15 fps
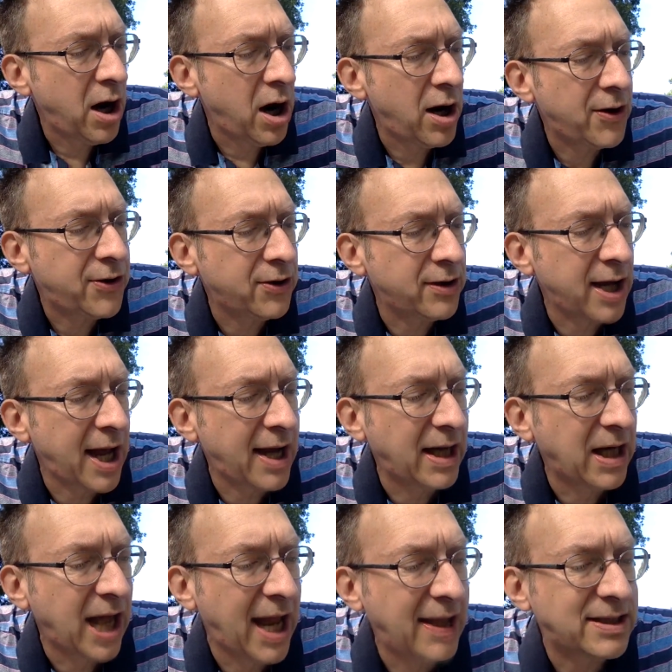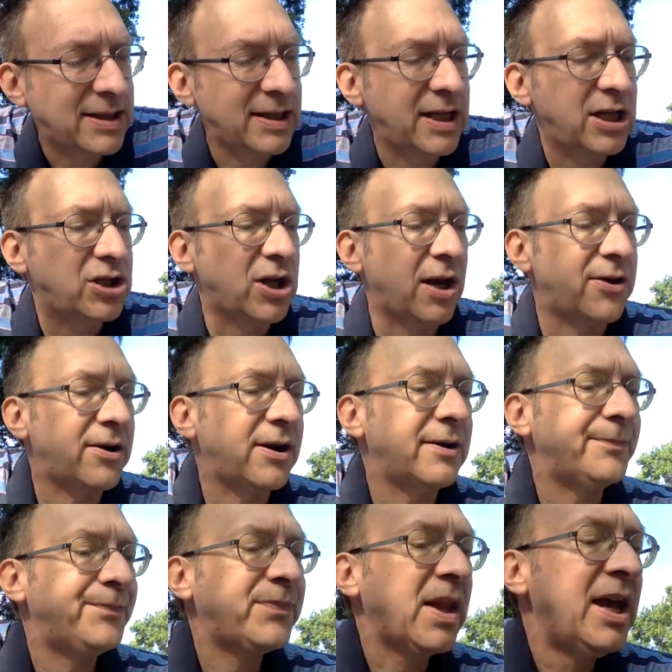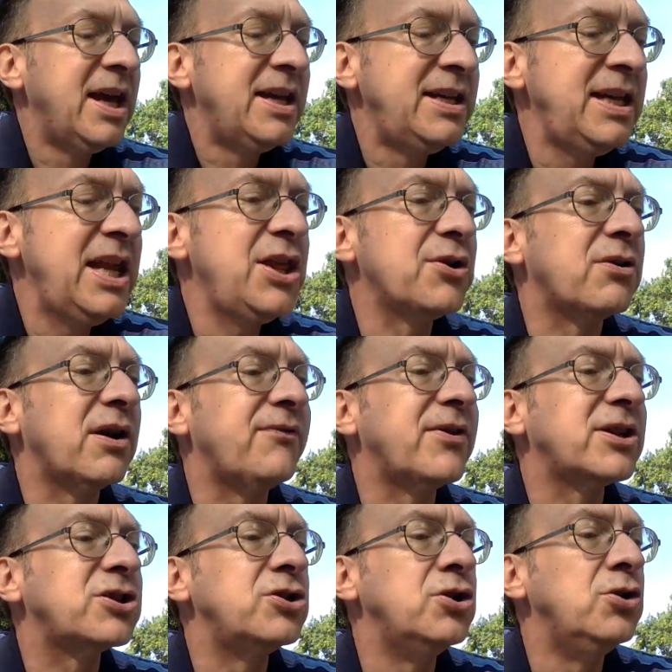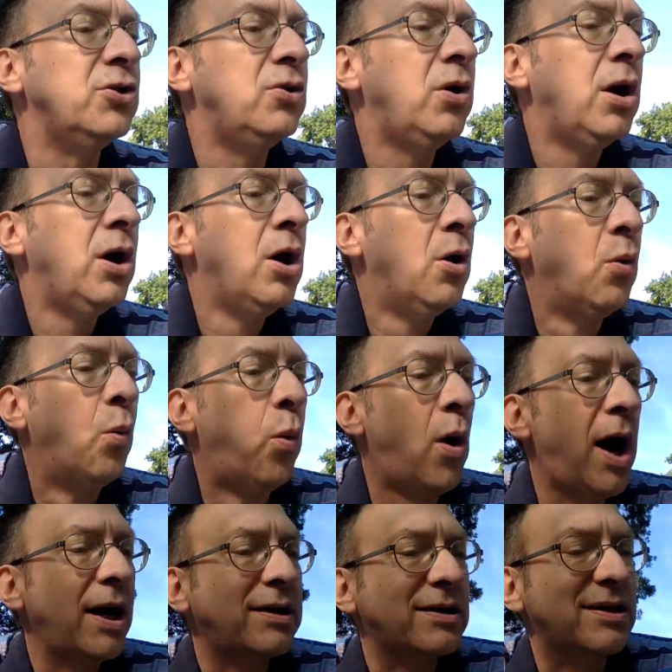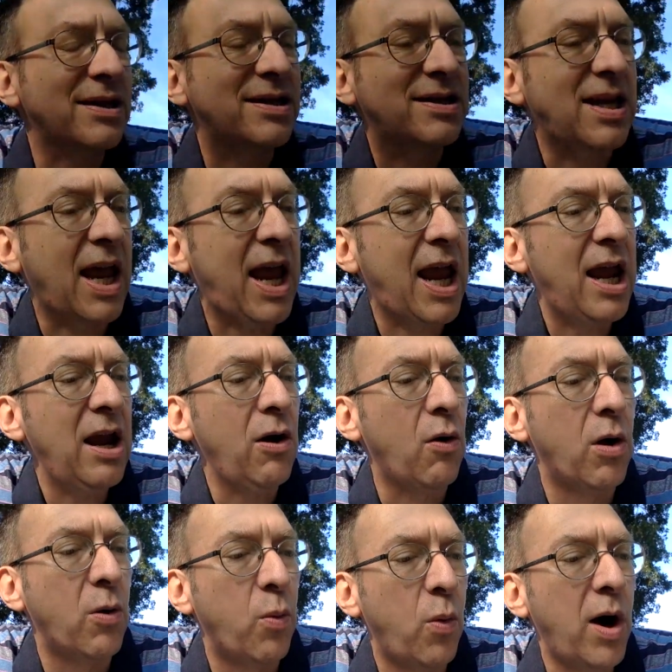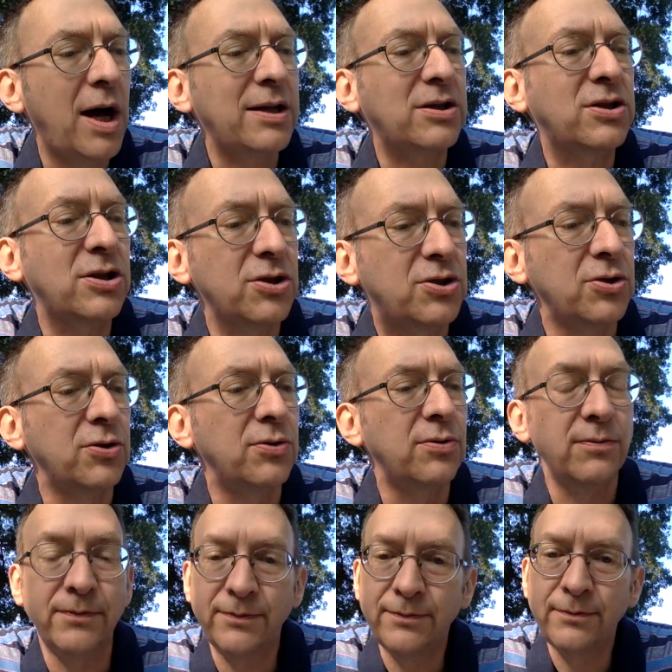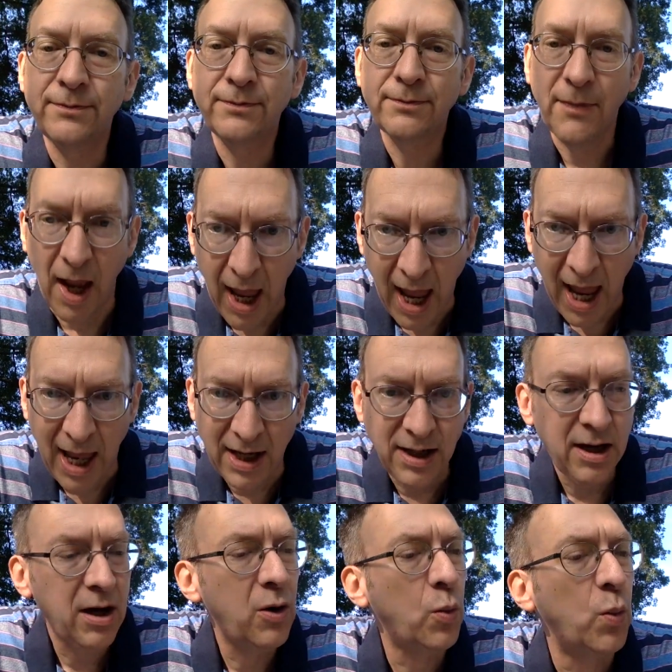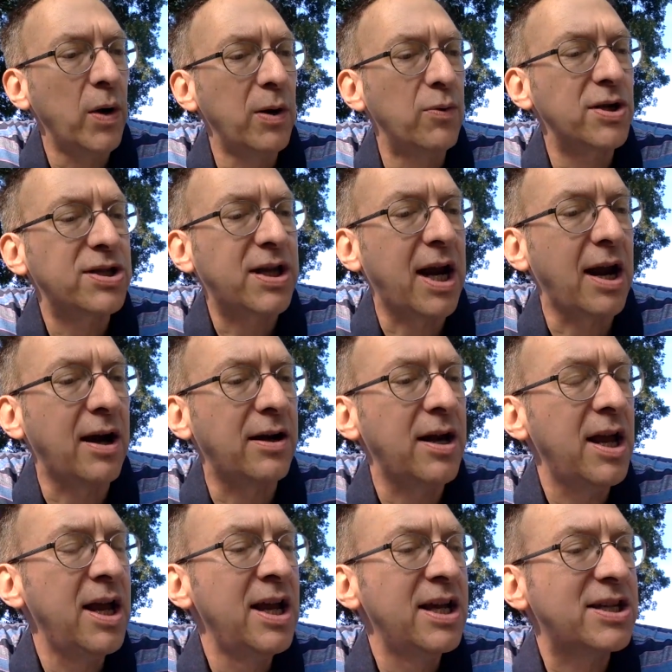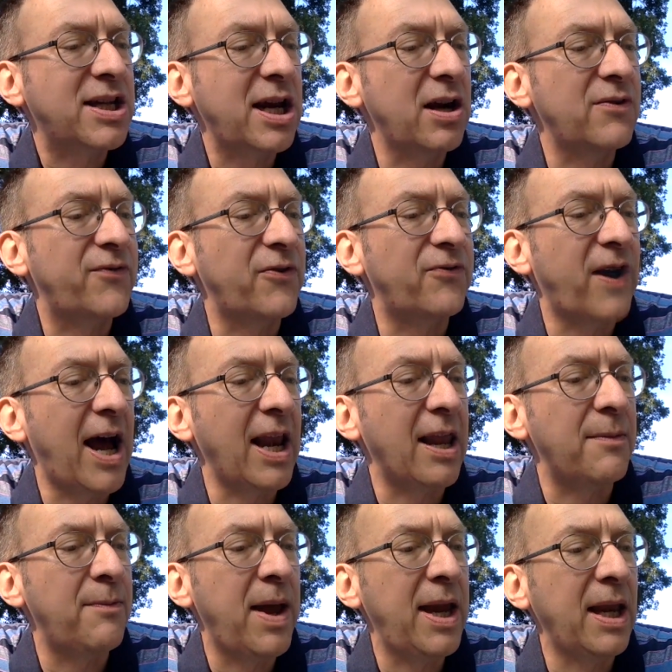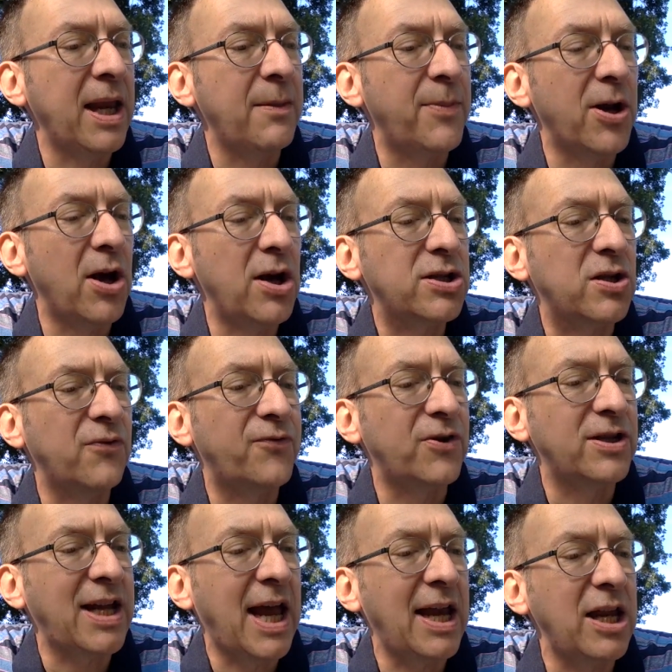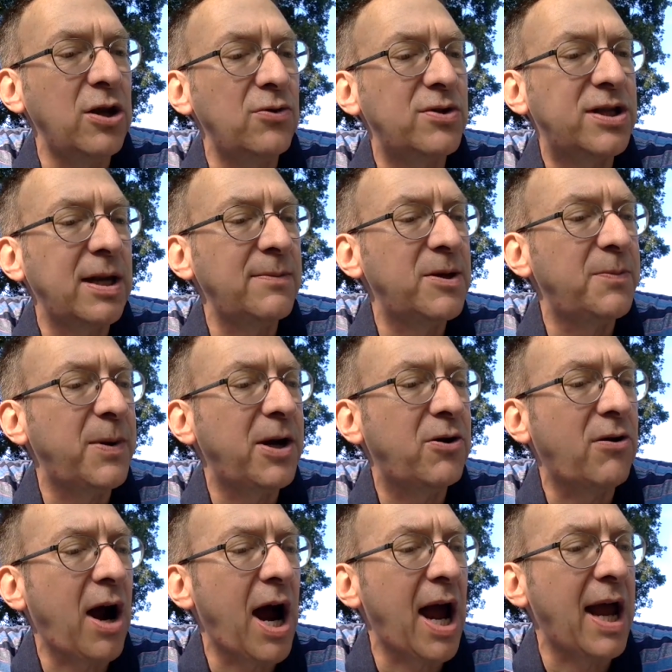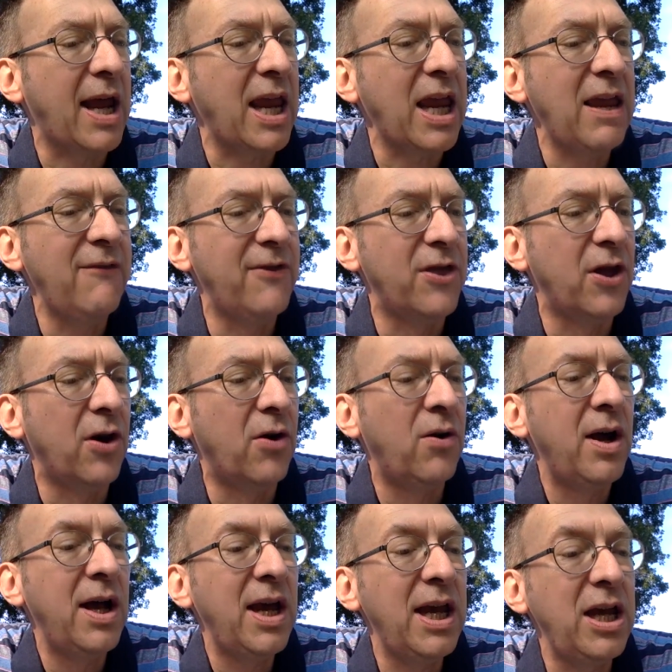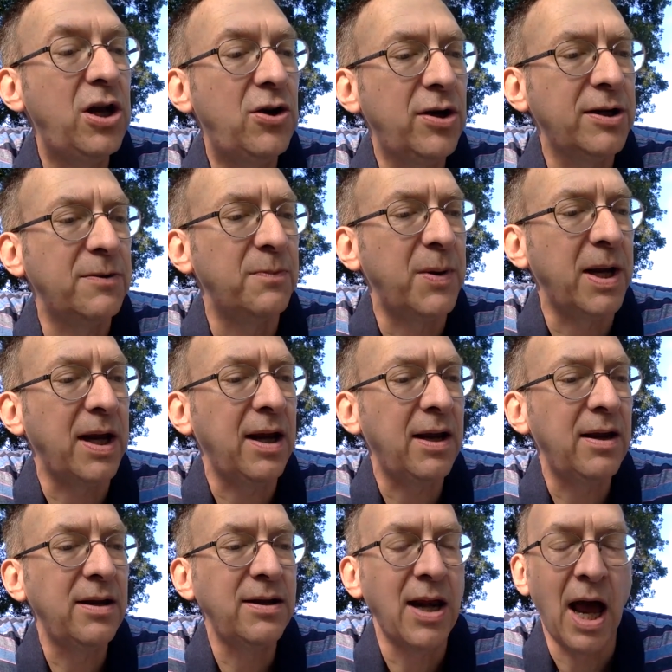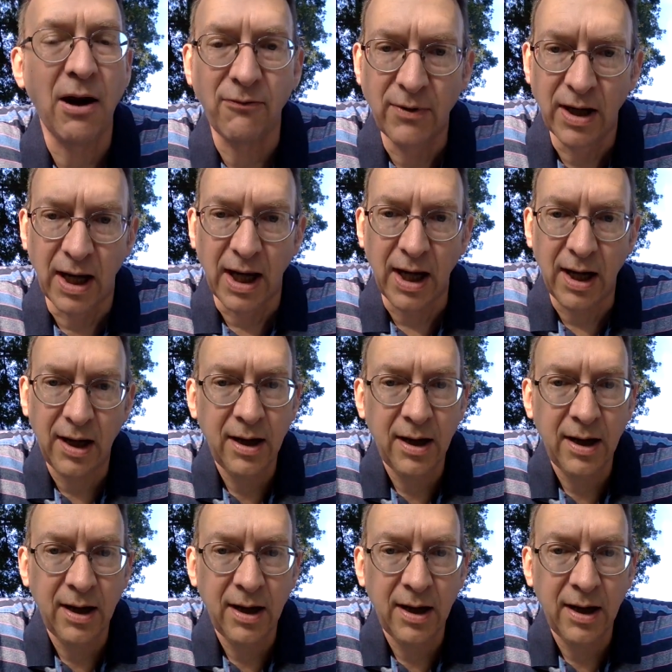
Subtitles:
Arthur and I glanced at each other. Neither of us knew what to say or what to do. And we were scared. Scared for Violet mainly, but also for Danny, who seemed to be crying, even though he couldn't be. Not really.